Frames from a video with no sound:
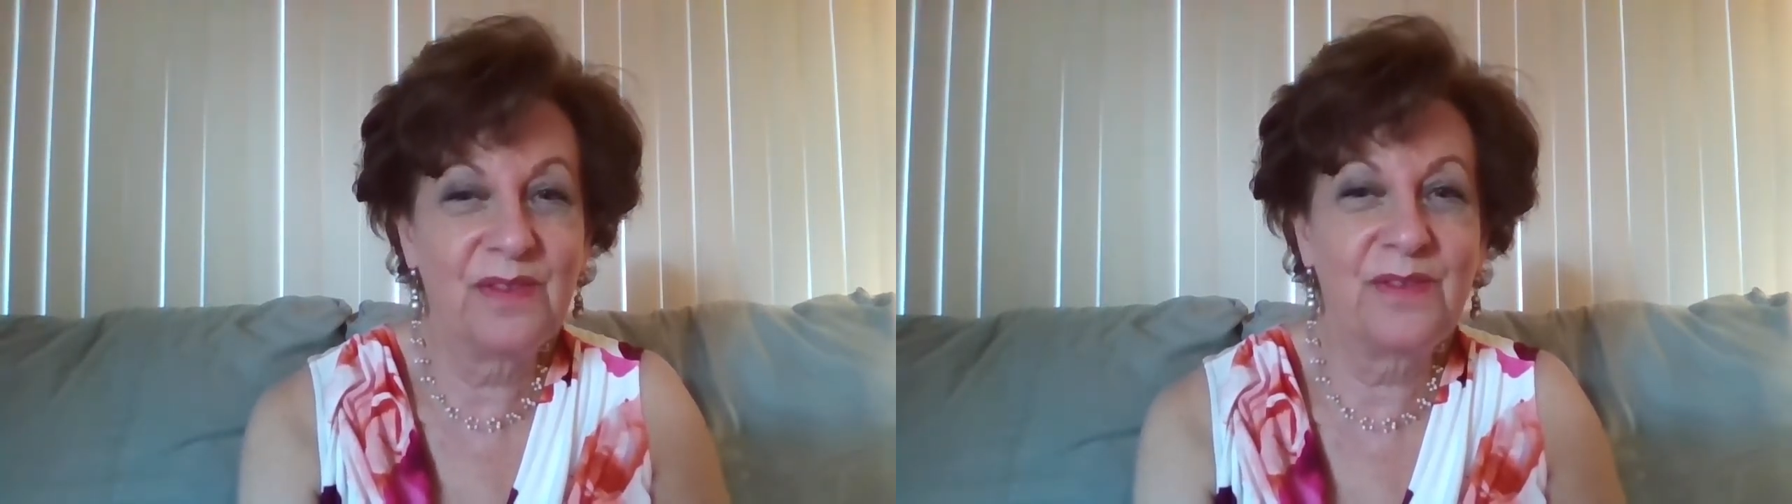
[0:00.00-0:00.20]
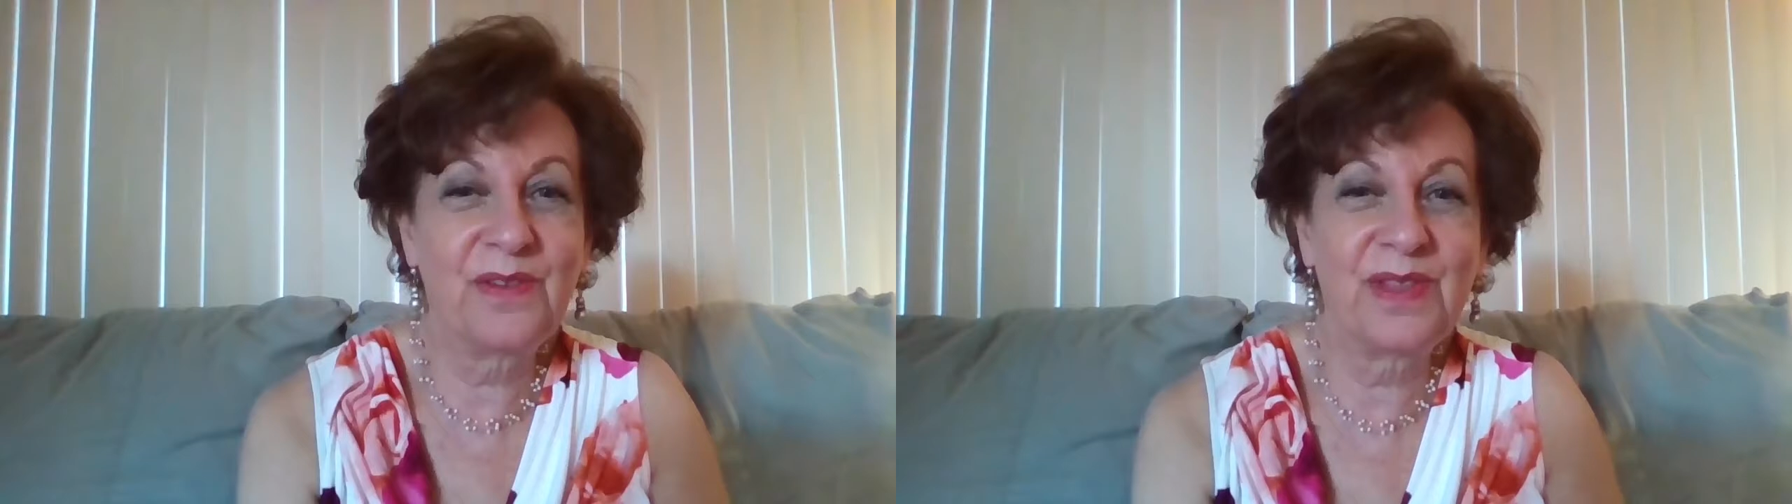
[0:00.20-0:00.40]

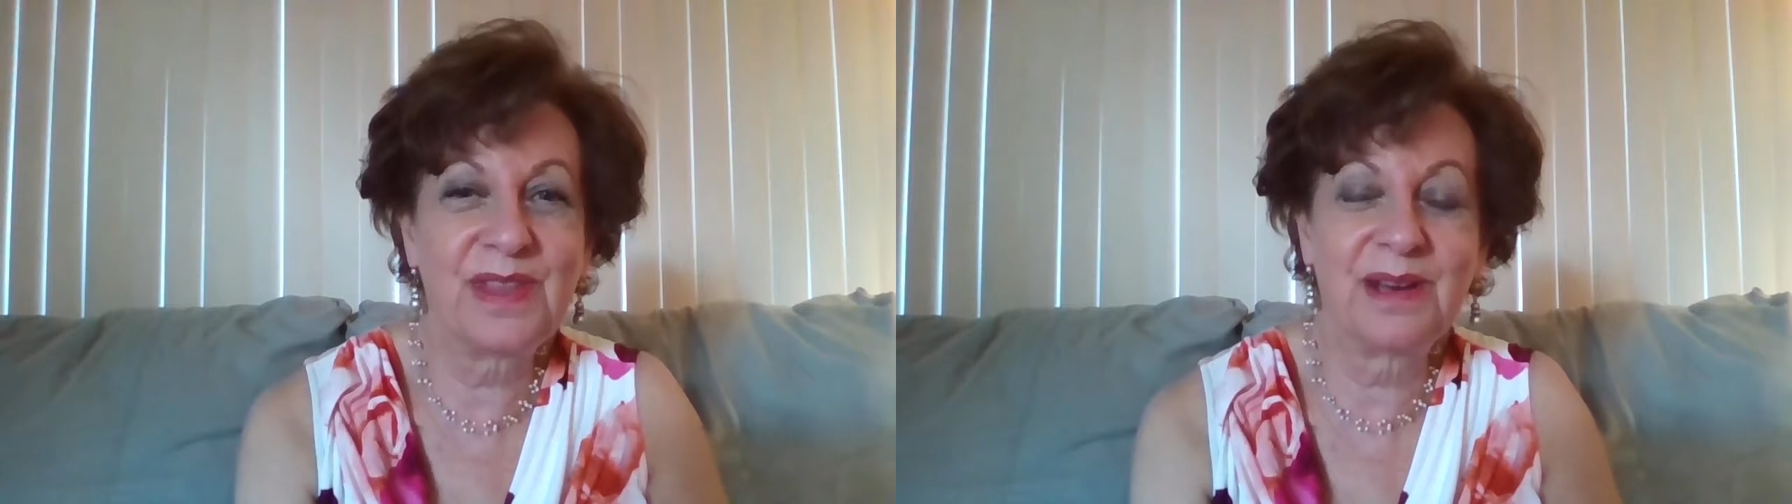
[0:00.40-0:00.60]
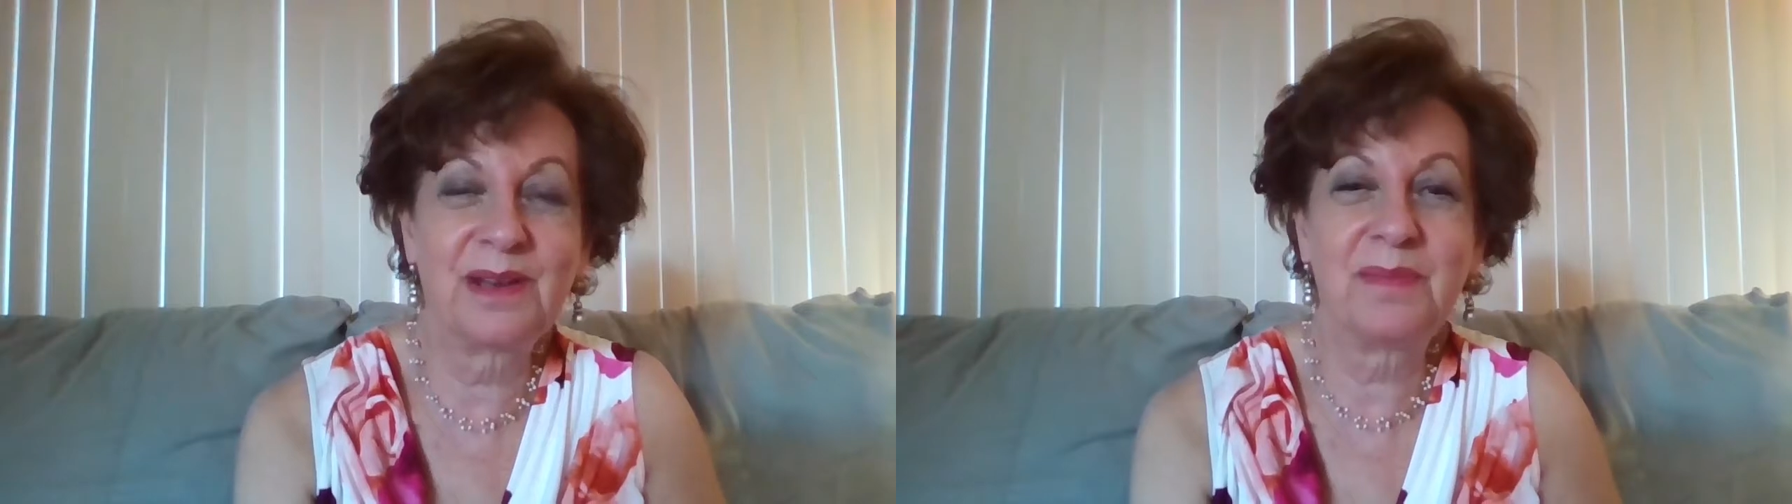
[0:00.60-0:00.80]
for
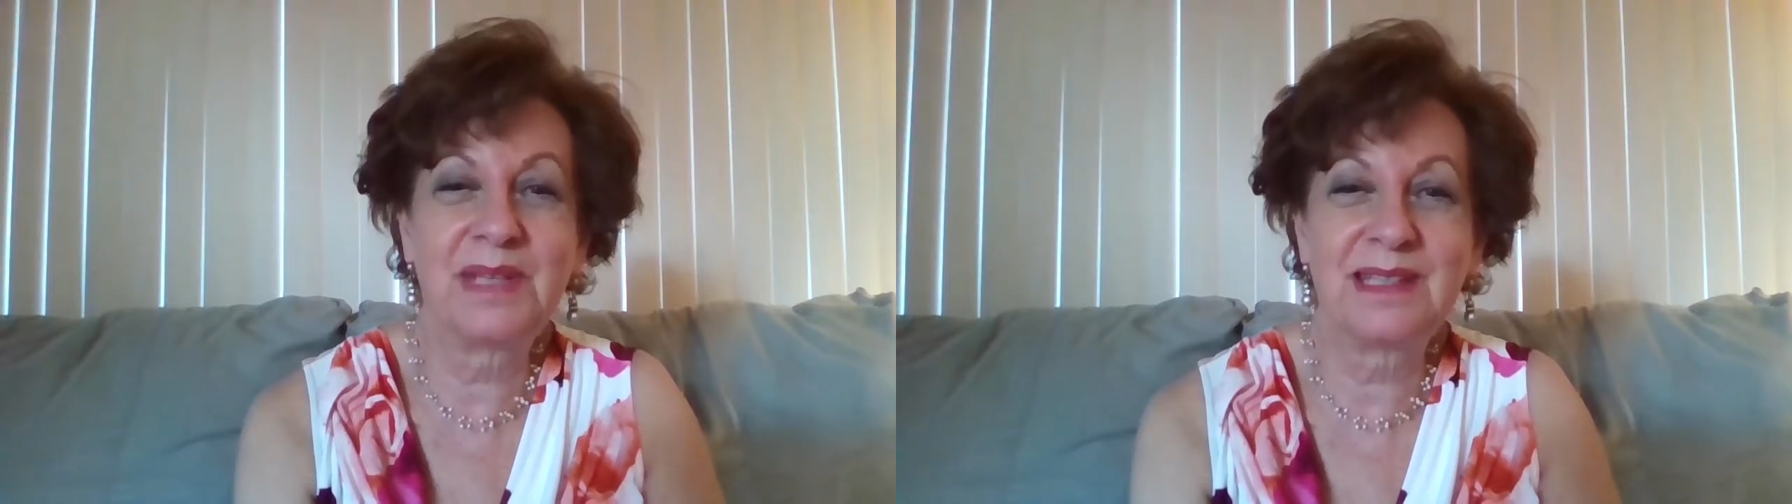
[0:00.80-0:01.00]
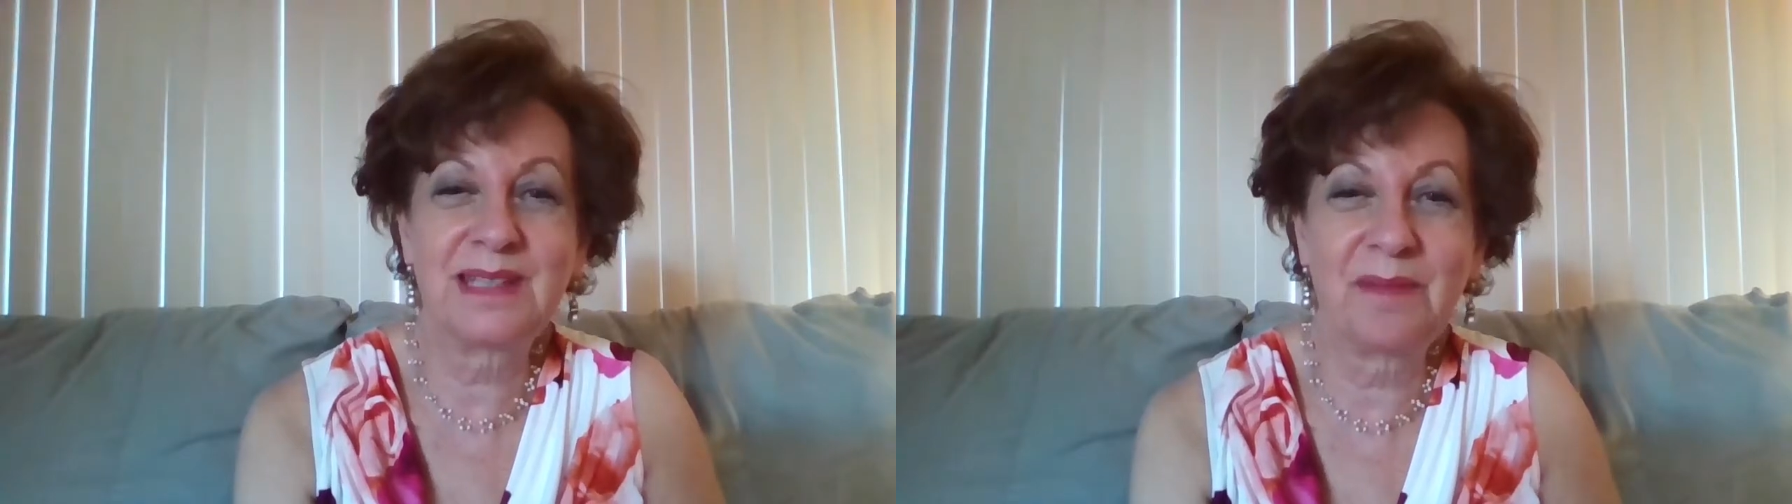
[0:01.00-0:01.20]
there to be
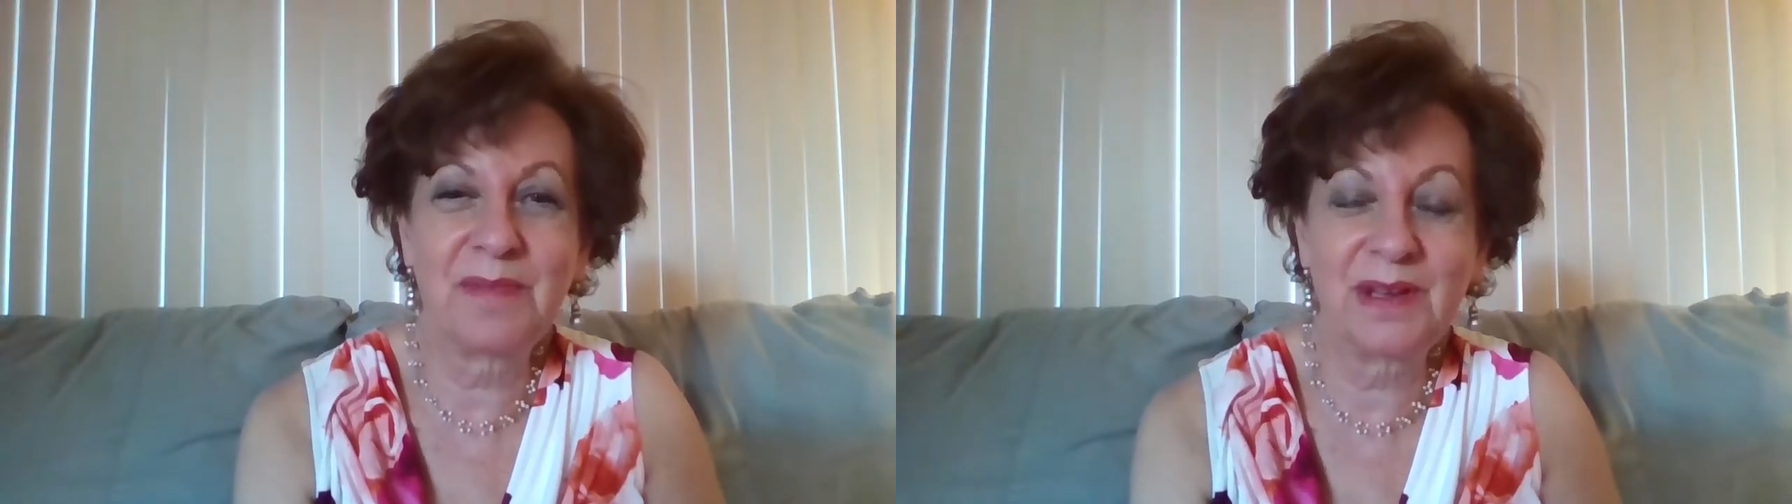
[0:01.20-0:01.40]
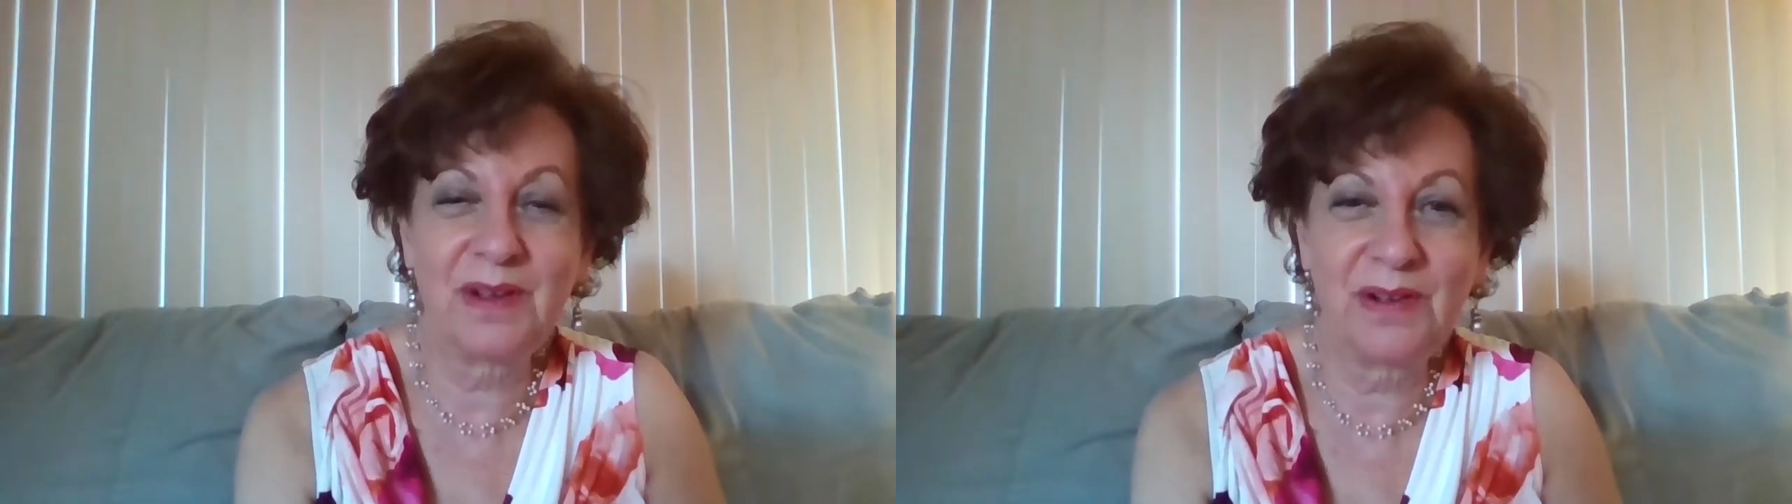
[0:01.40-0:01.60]
something